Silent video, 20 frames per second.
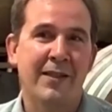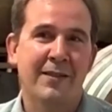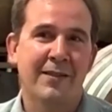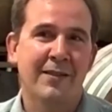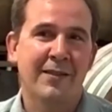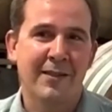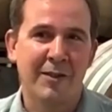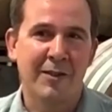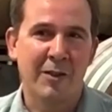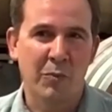you
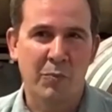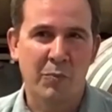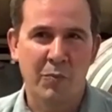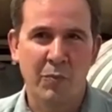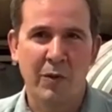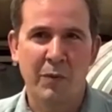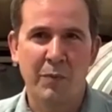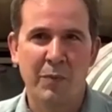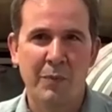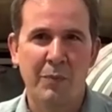know, when
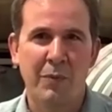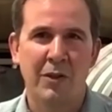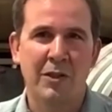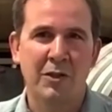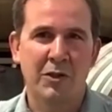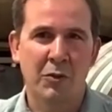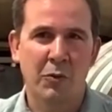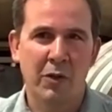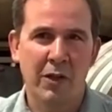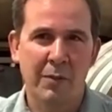people
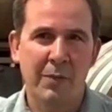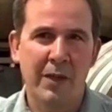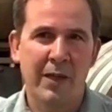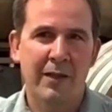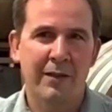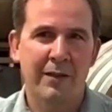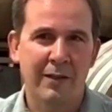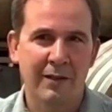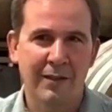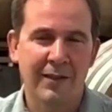enjoy a
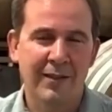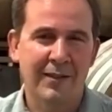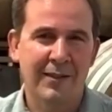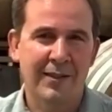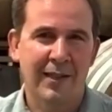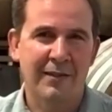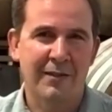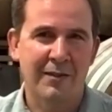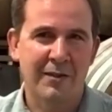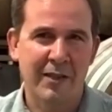bottle, it's on
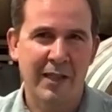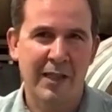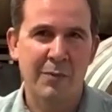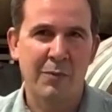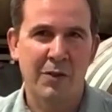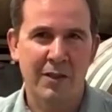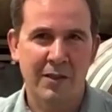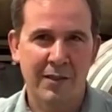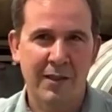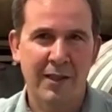their table, it
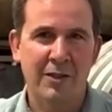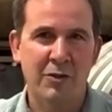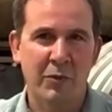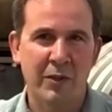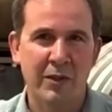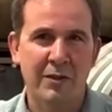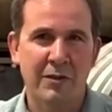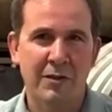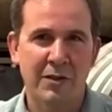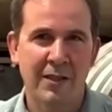says
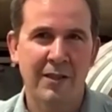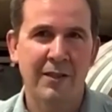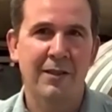Winter's Hill.